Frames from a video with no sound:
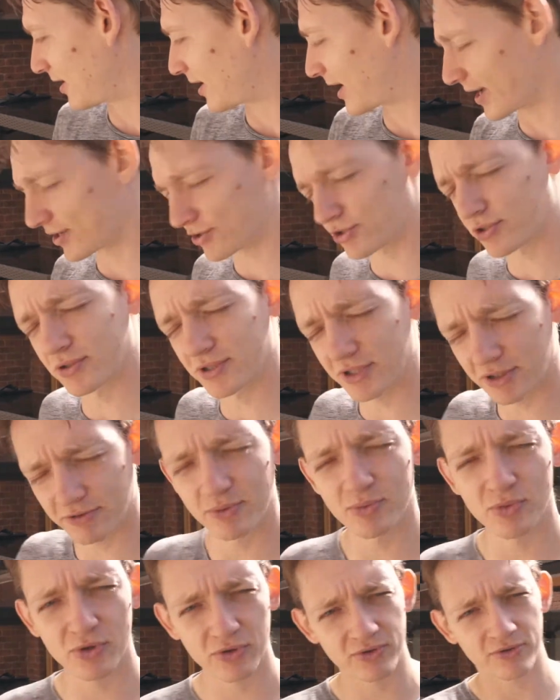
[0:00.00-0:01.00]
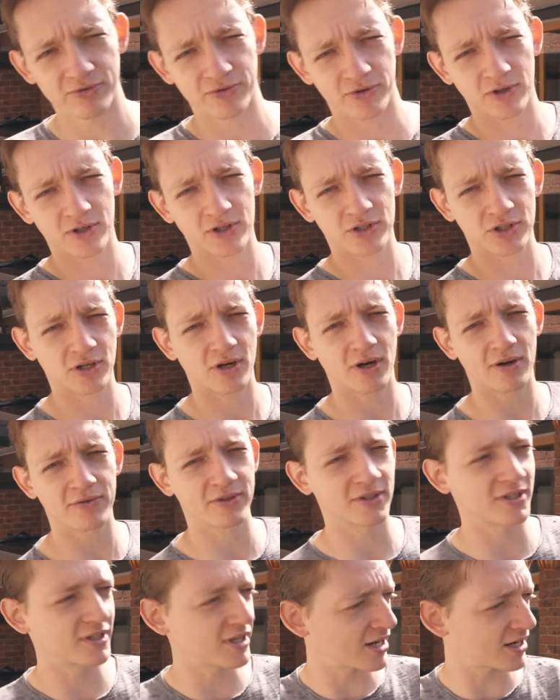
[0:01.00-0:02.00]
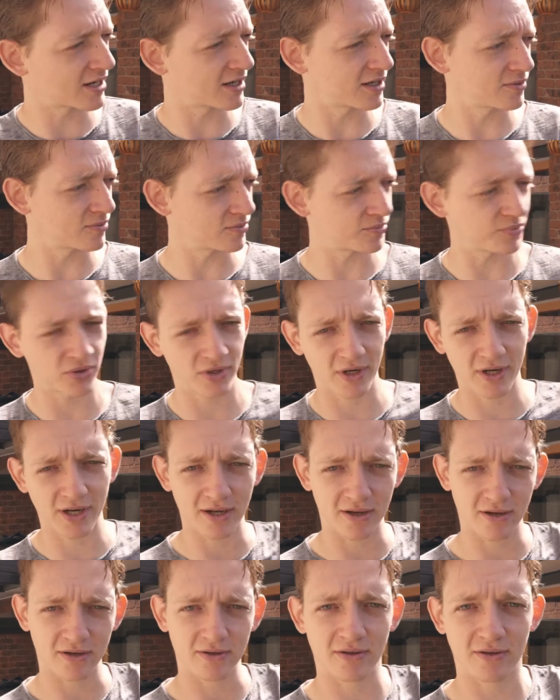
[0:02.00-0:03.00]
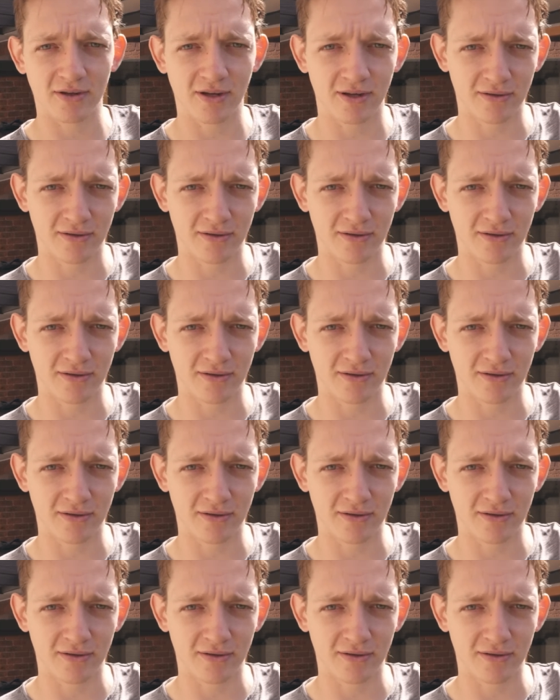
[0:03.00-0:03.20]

actually remove the furniture off the deck and put it out